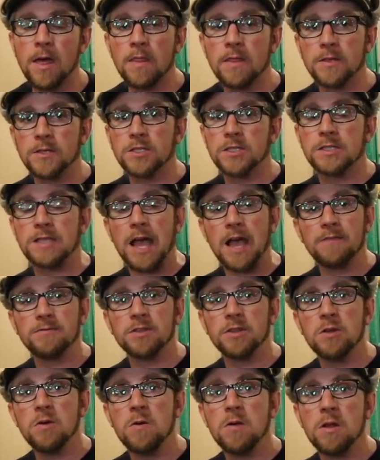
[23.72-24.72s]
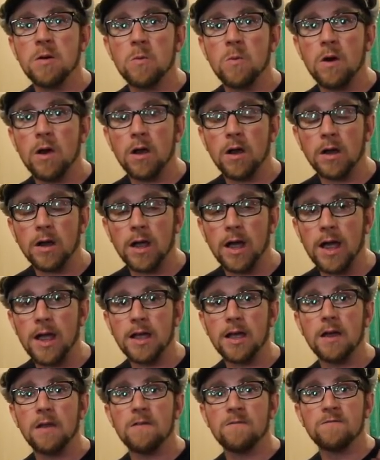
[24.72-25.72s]
This afternoon at work,
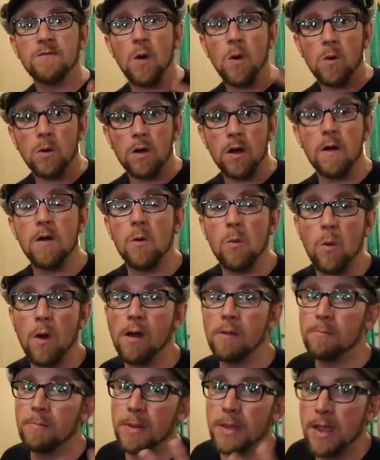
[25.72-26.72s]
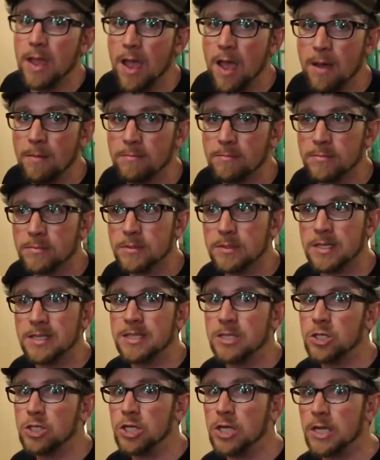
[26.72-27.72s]
I got a phone call at 1 p.m.
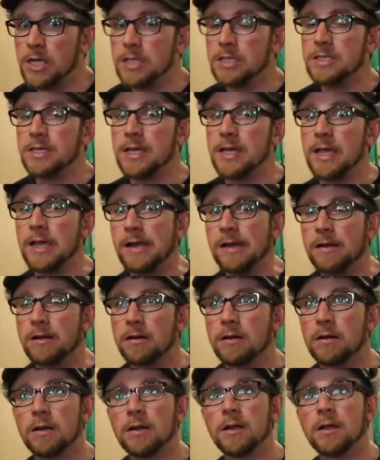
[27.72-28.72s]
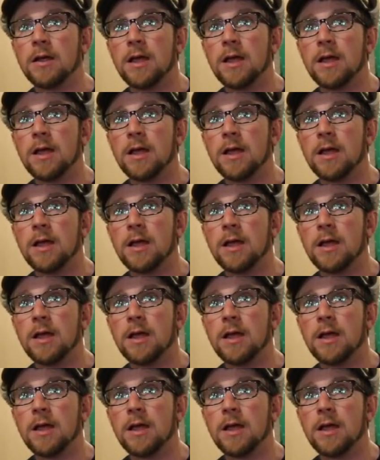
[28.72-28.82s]
Said the chickens are here.